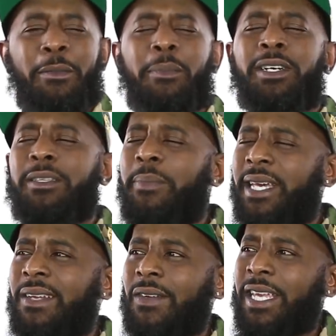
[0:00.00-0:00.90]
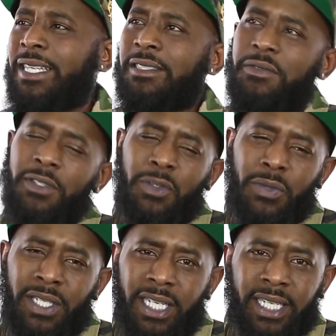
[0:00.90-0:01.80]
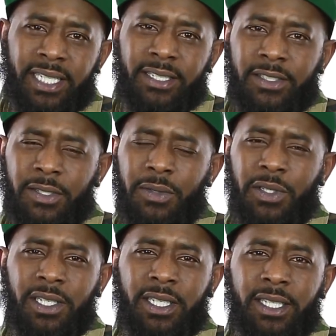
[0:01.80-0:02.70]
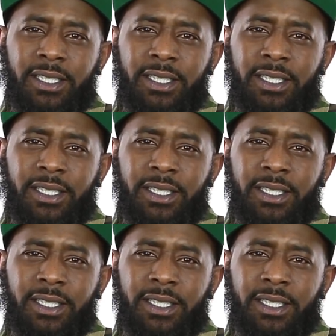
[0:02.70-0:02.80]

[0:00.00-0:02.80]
My mother battled cancer for 20 years, so yeah.